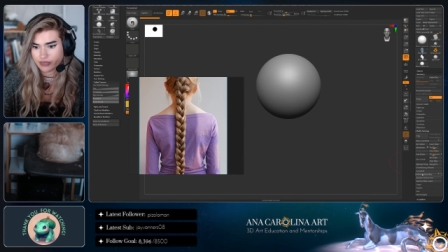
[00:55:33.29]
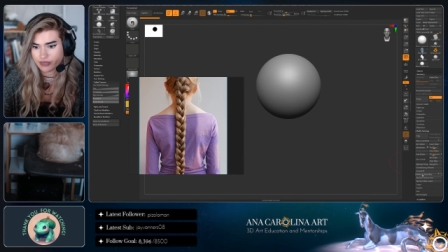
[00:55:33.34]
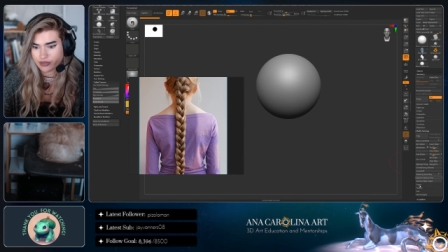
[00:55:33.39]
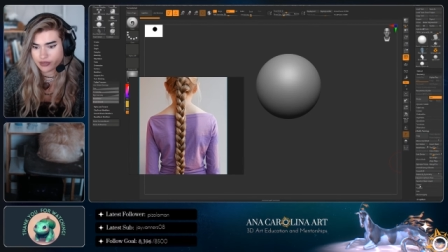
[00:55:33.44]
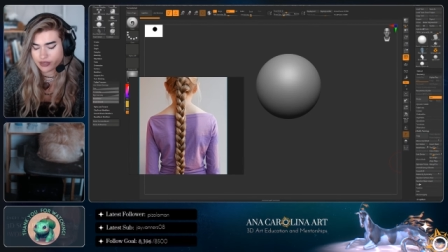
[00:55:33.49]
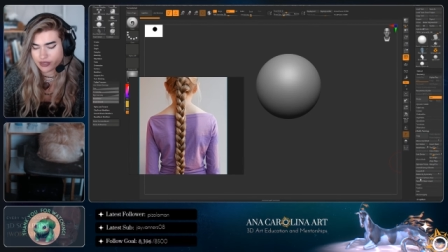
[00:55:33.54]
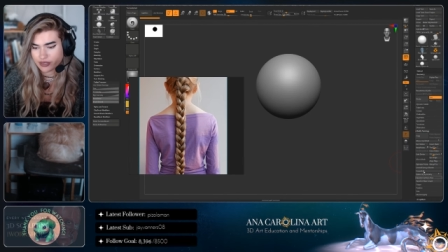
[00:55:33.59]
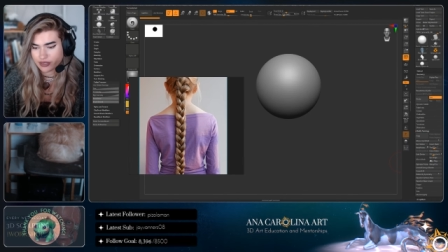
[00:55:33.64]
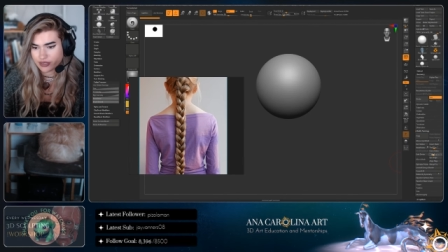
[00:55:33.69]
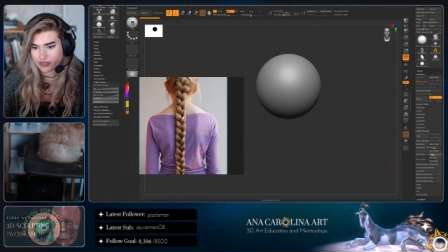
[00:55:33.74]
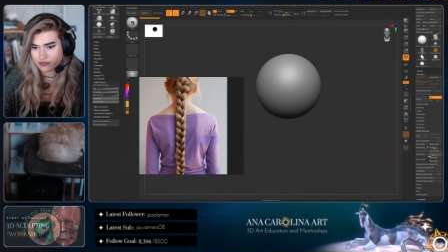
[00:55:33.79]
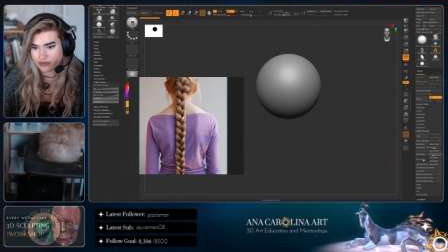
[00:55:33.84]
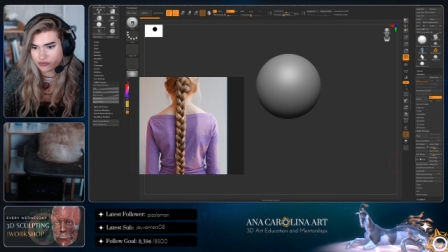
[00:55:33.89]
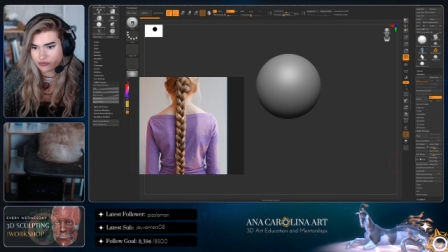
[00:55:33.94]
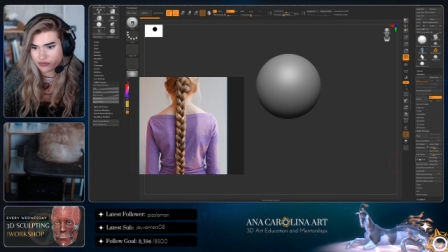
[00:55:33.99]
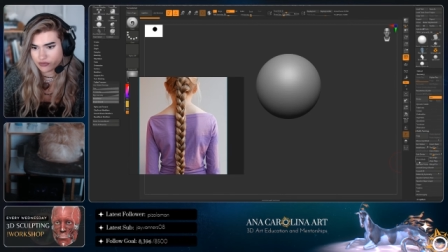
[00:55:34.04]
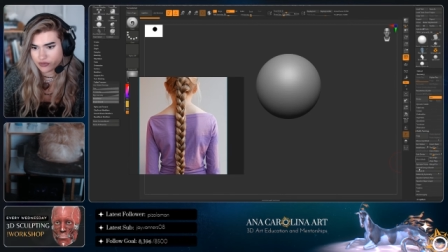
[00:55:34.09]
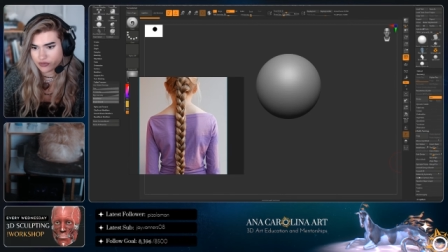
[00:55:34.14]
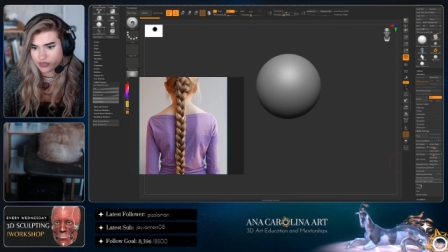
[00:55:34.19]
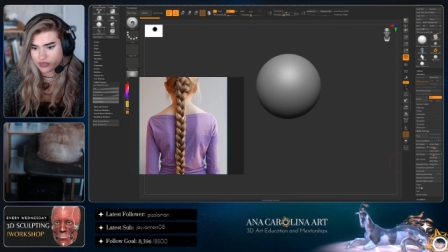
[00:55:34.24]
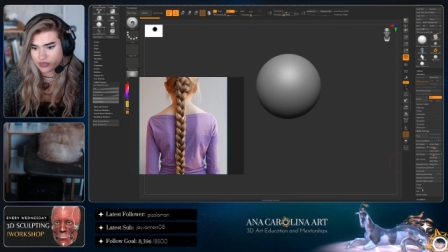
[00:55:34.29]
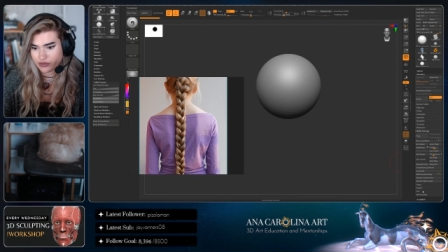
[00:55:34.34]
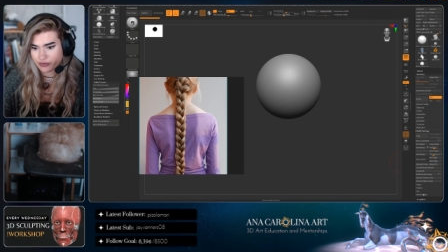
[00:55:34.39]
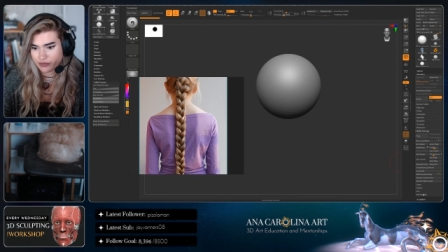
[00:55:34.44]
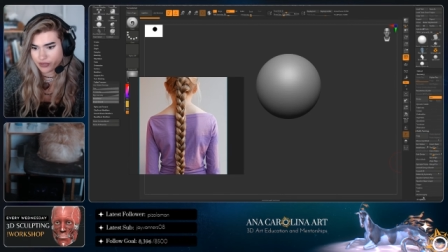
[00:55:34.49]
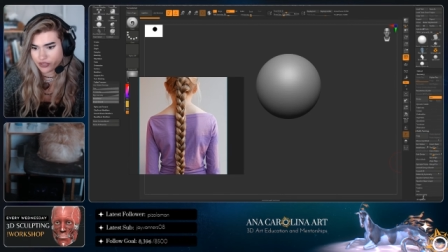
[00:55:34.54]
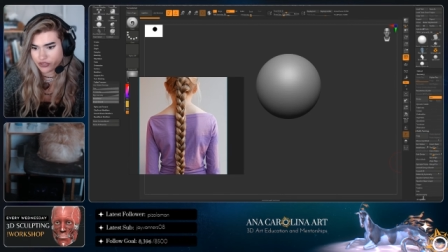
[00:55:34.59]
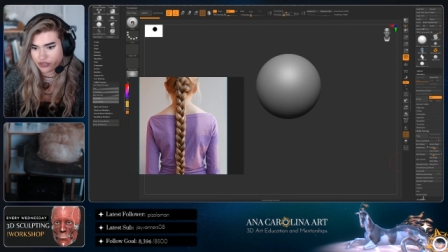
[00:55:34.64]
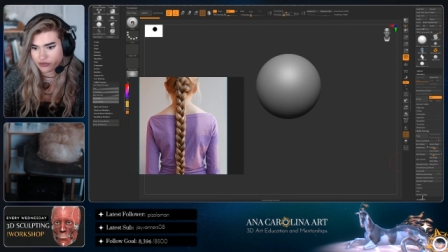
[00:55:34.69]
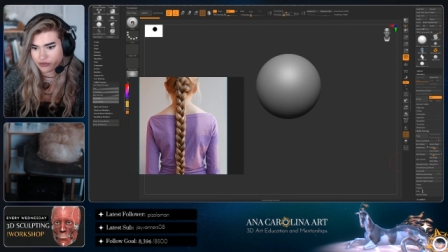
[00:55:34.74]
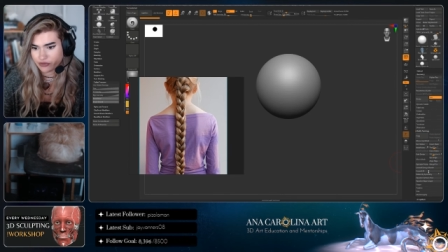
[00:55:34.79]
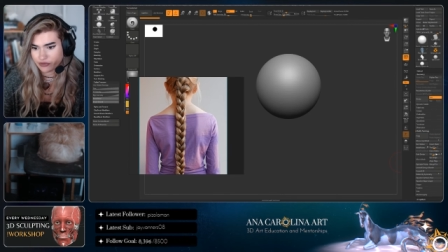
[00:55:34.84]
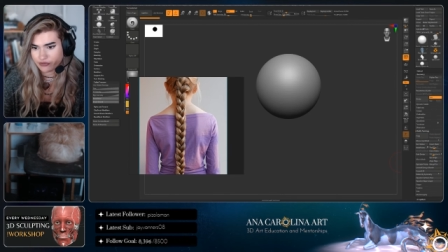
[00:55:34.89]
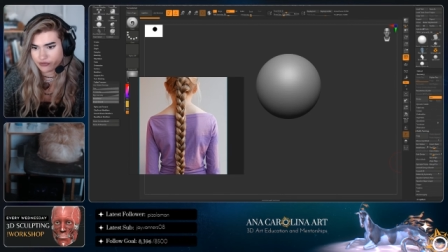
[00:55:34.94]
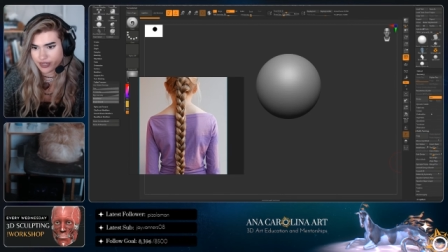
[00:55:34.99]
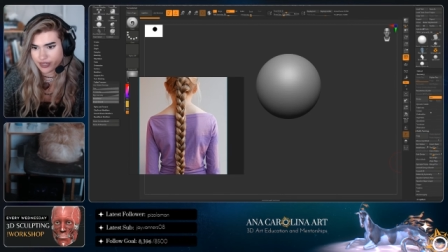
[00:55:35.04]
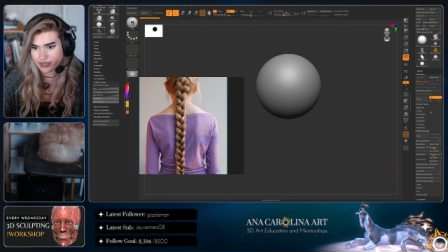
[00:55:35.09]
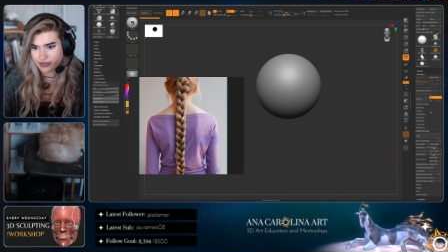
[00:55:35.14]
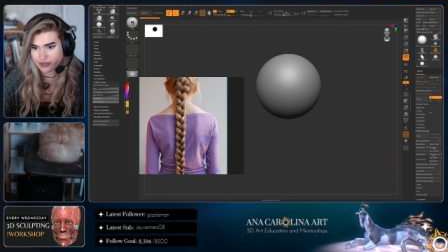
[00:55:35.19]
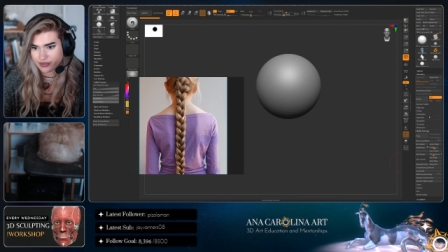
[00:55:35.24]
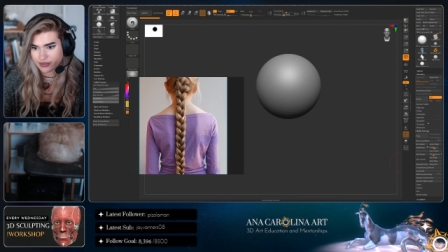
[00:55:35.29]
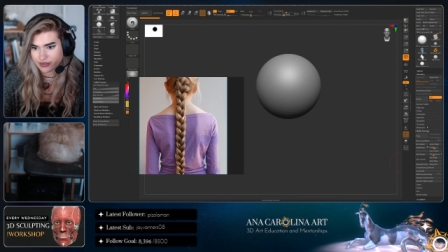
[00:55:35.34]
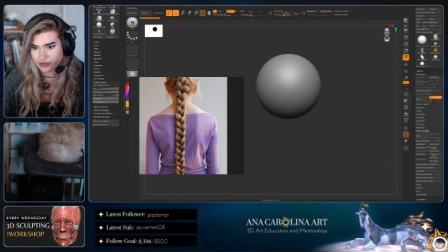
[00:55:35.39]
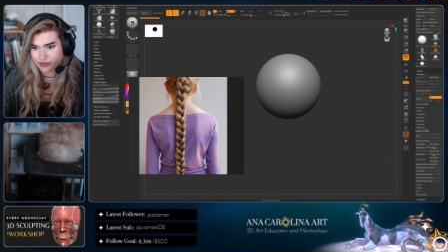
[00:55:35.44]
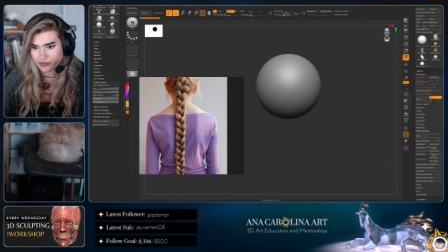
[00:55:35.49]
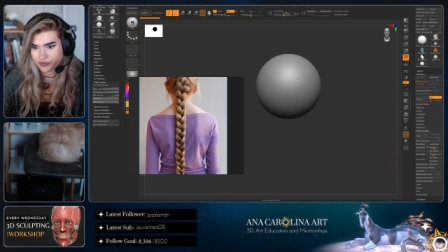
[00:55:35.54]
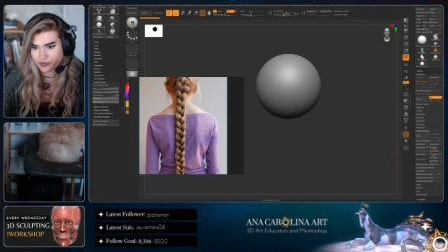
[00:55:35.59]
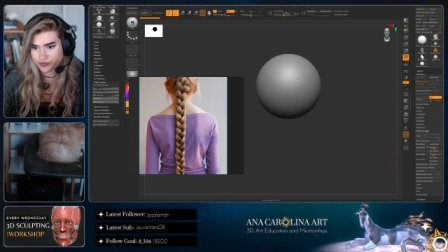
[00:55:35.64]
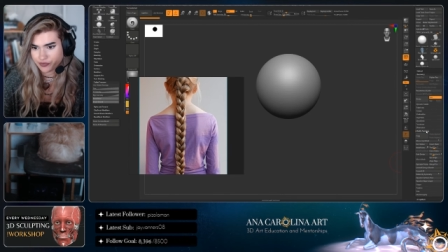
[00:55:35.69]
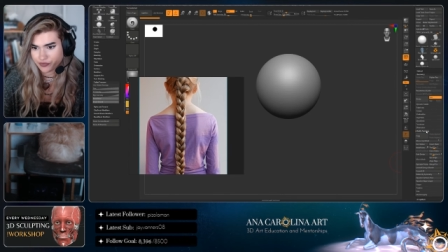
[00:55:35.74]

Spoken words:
I'm just gonna ZBrush it real fast.